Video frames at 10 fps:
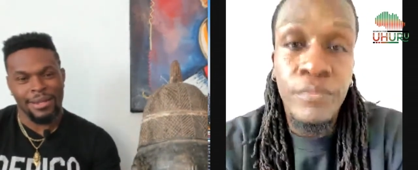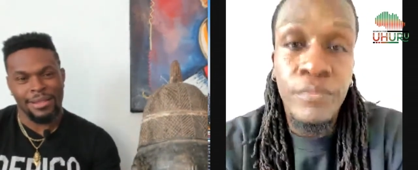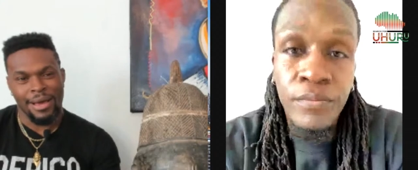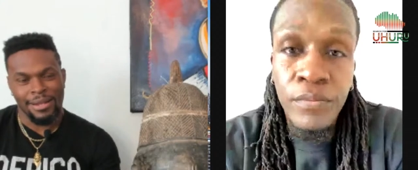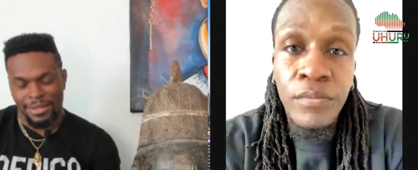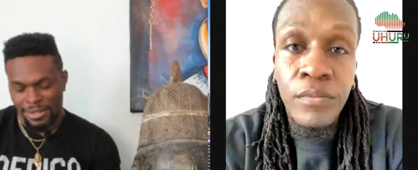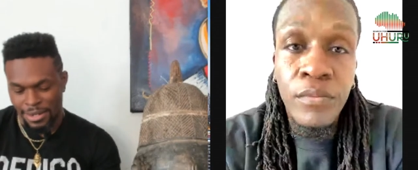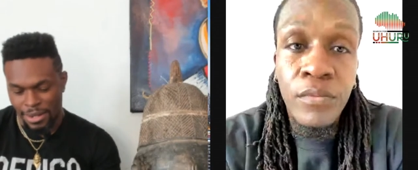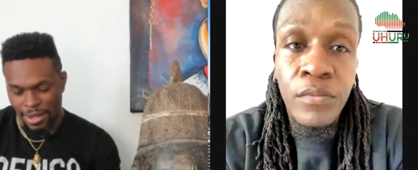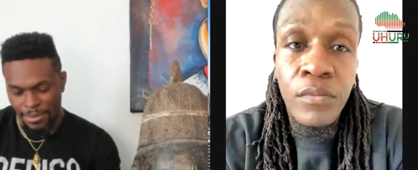Speaker 1: a lot of, you
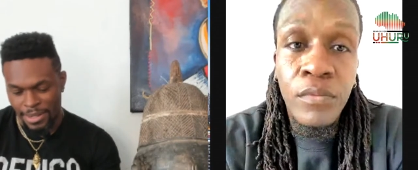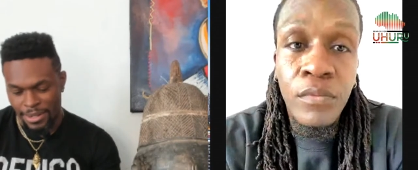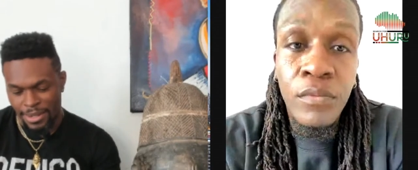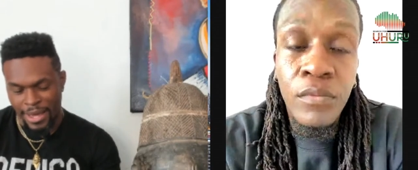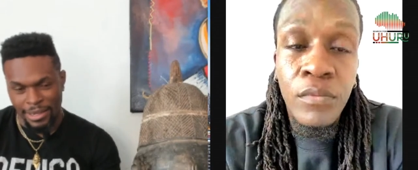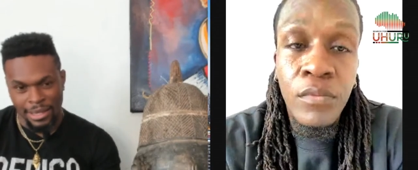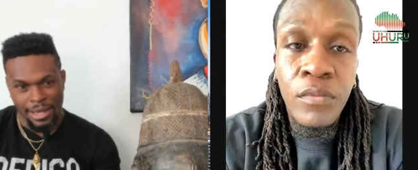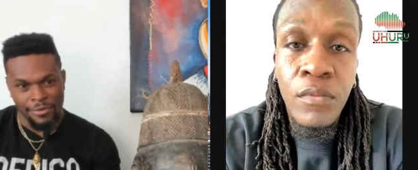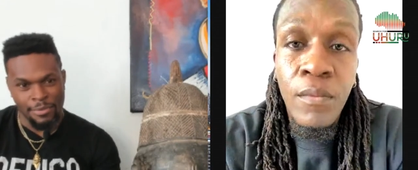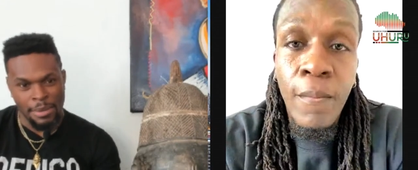know, I'm getting a lot of
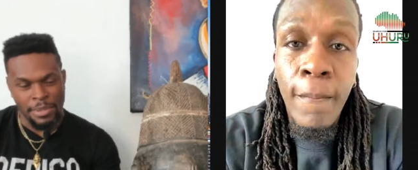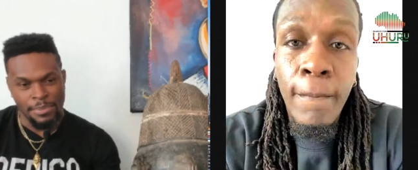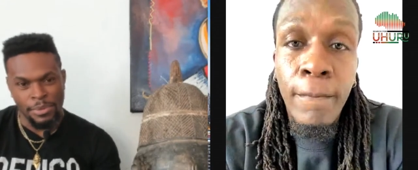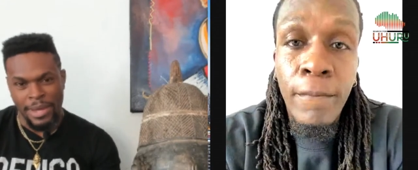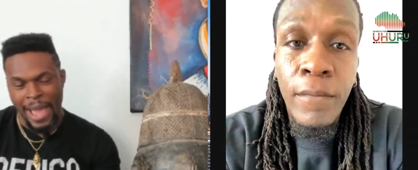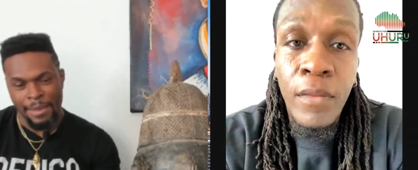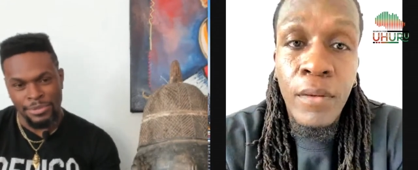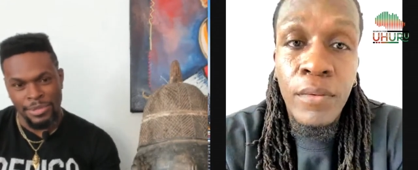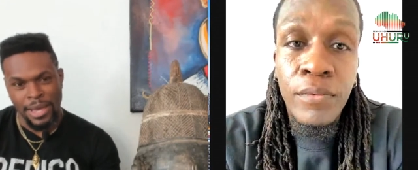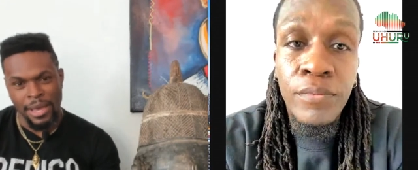love from our people in
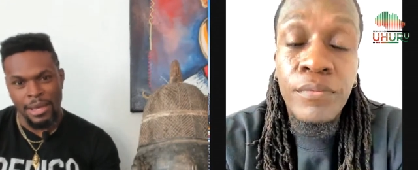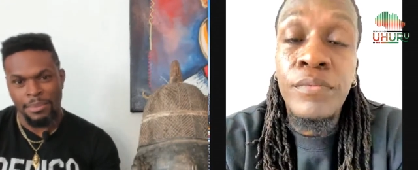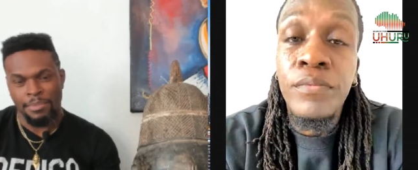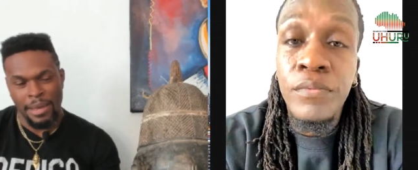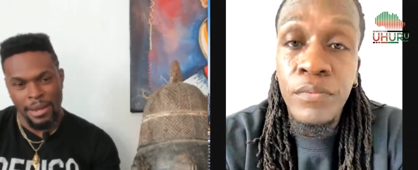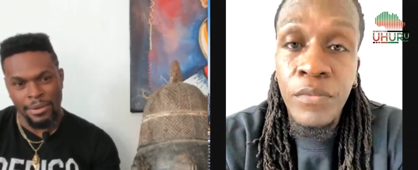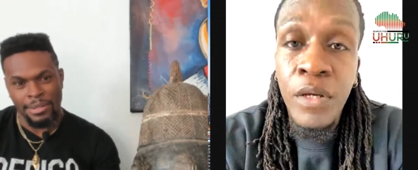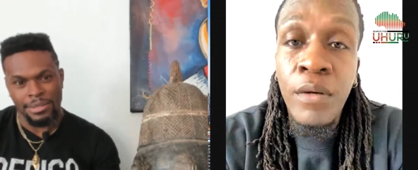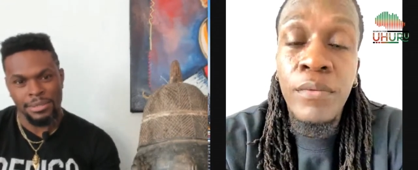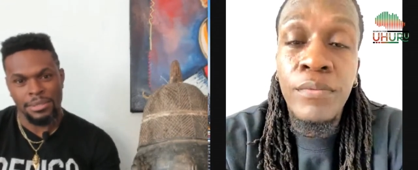Amsterdam,
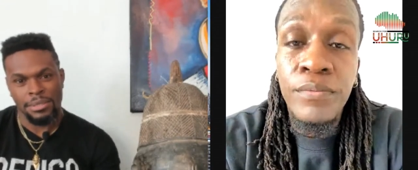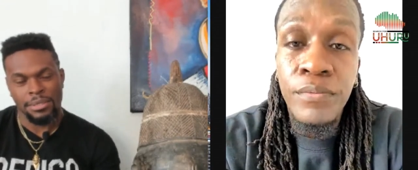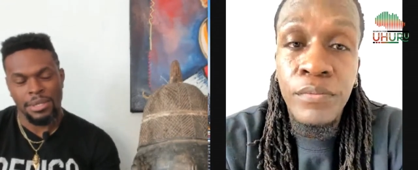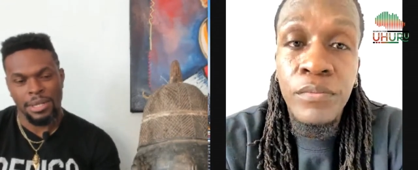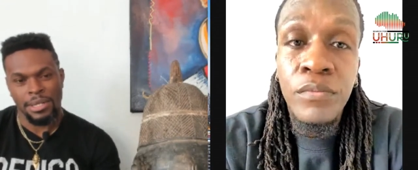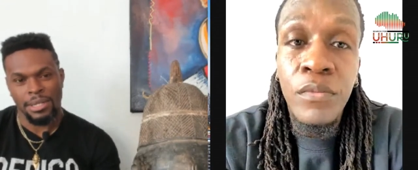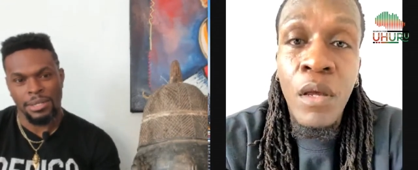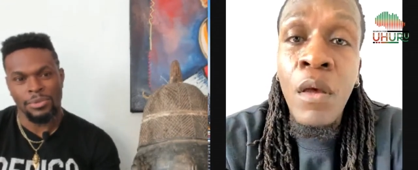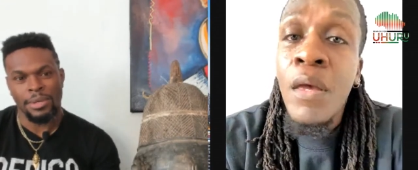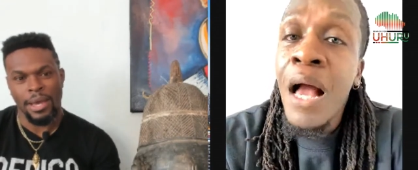Paris, and in
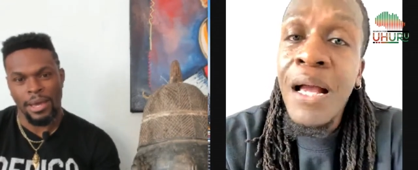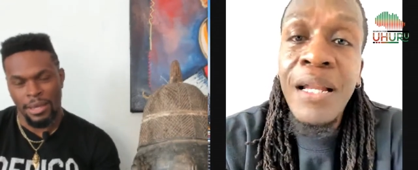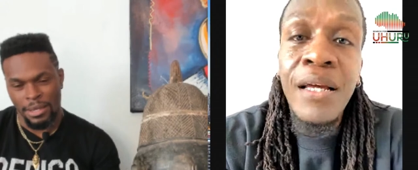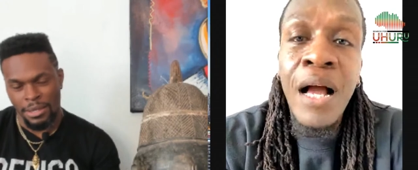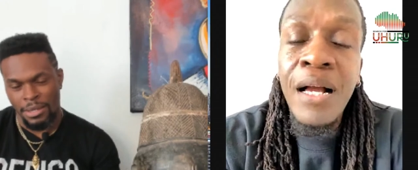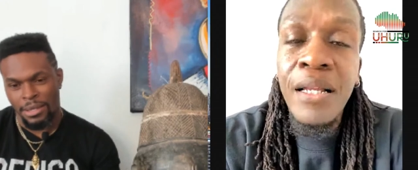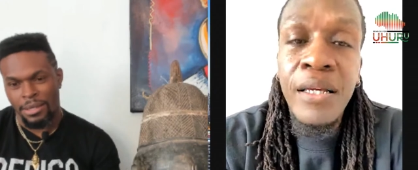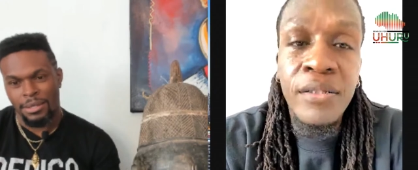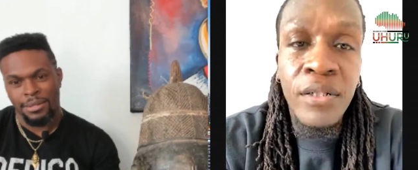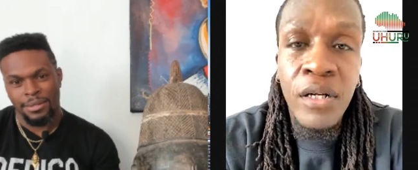the UK.
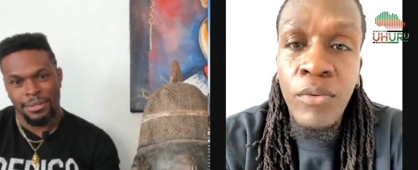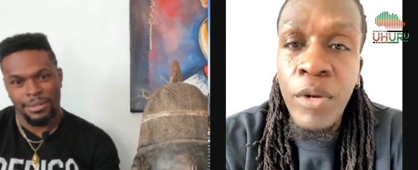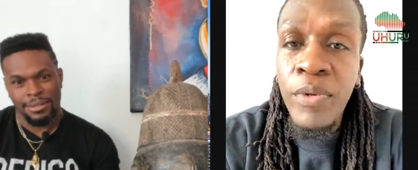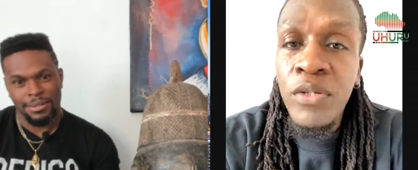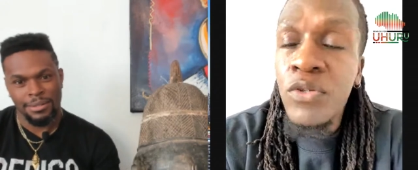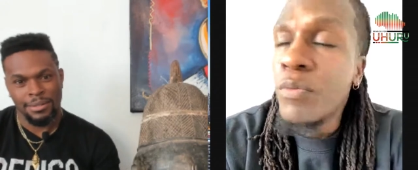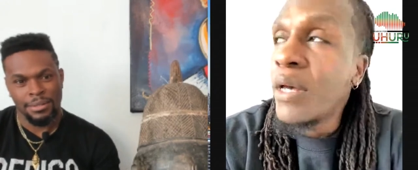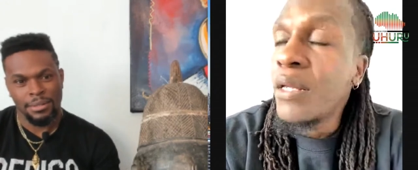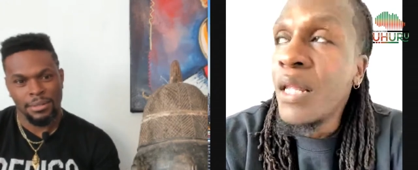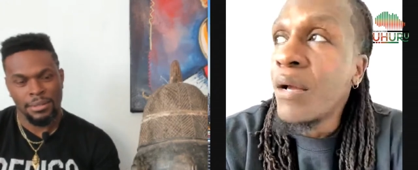get to the
Speaker 2: Caribbean too,
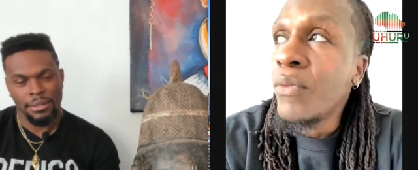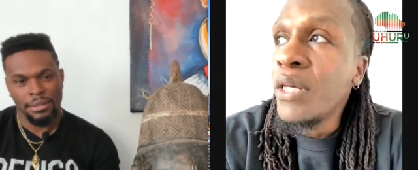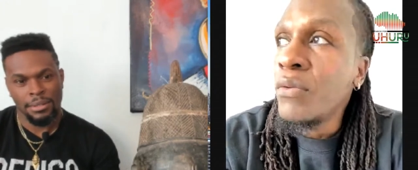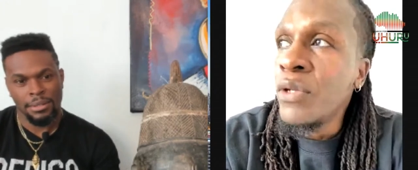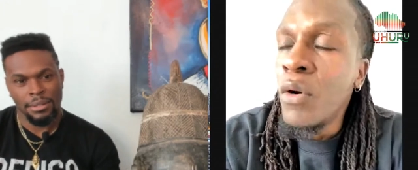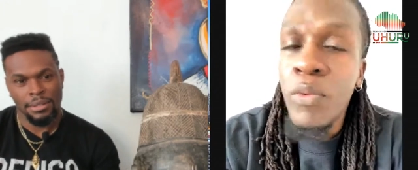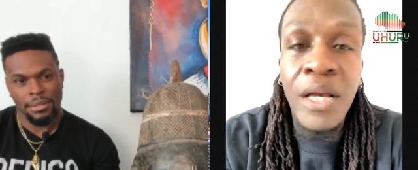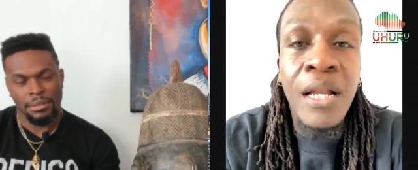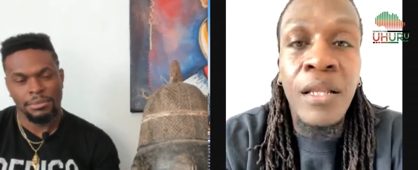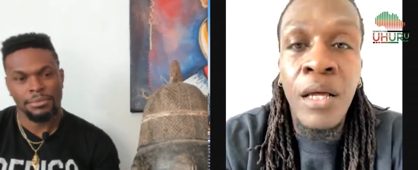man. Like we, you know, we
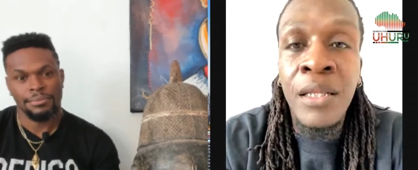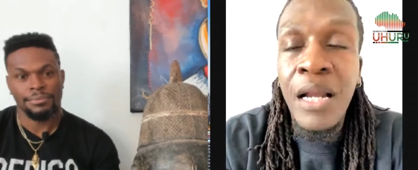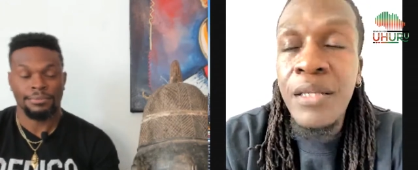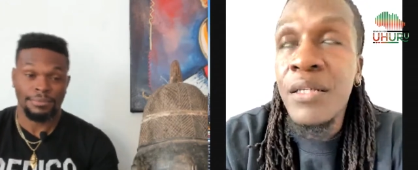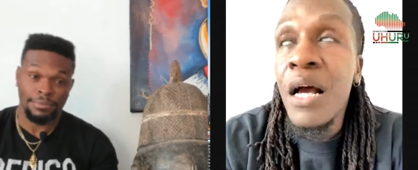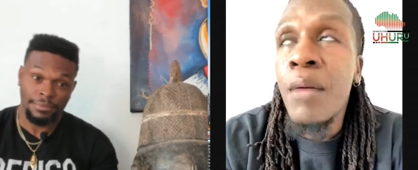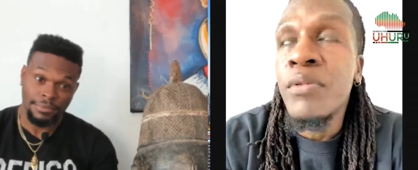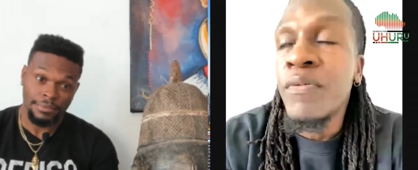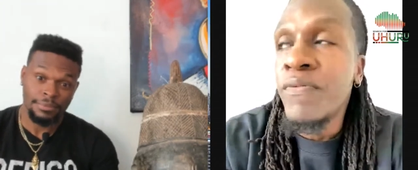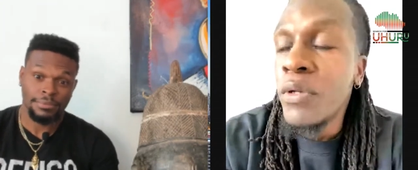got a, a lot of times,
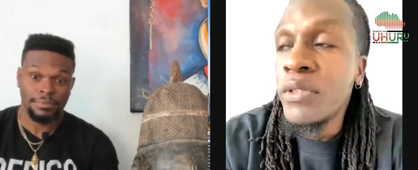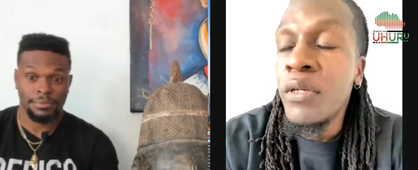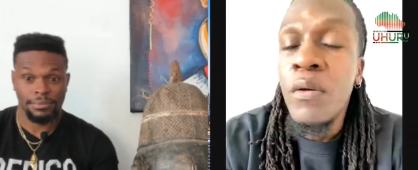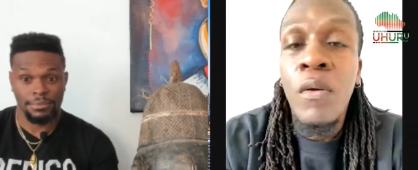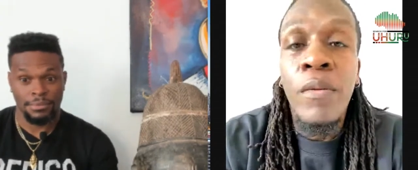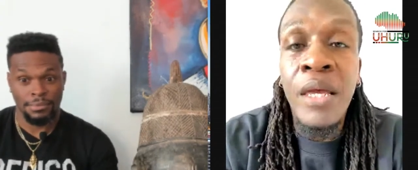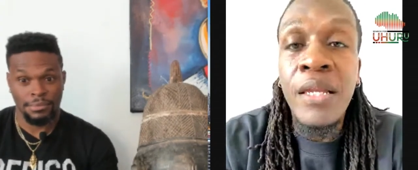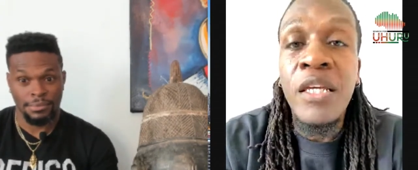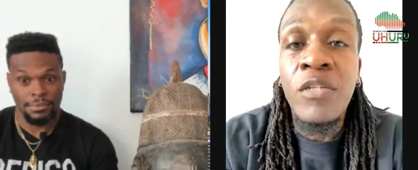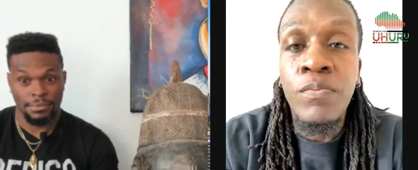unfortunately, in
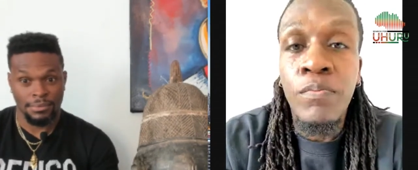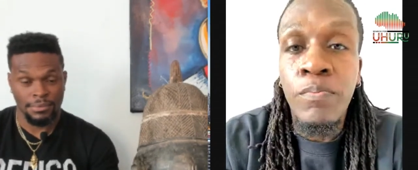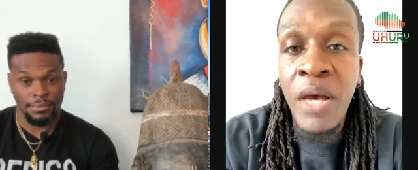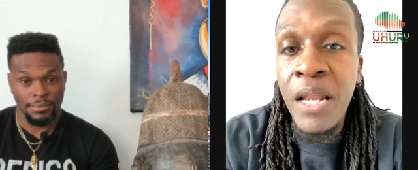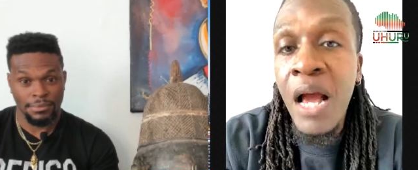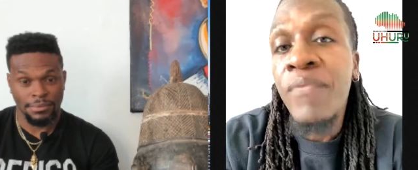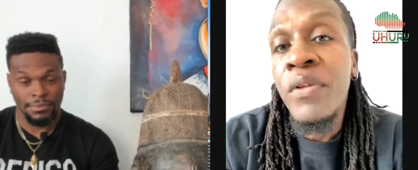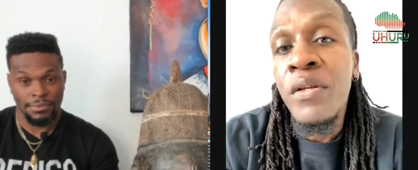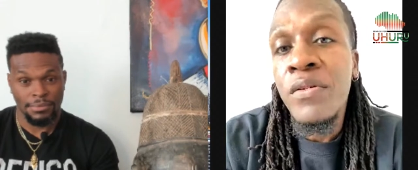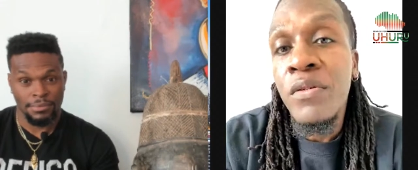these Pan
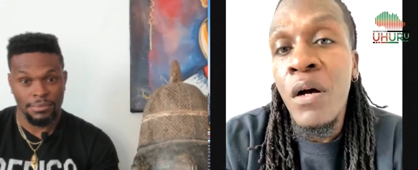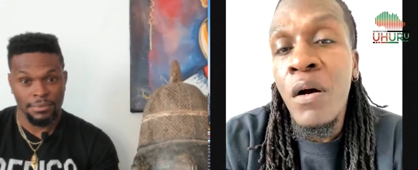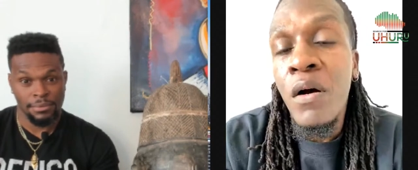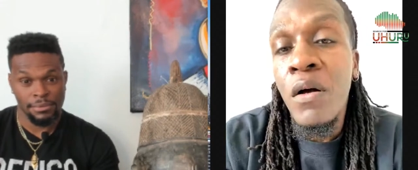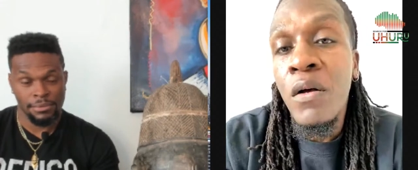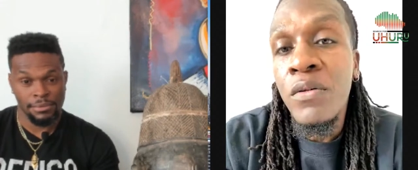Africanist uh,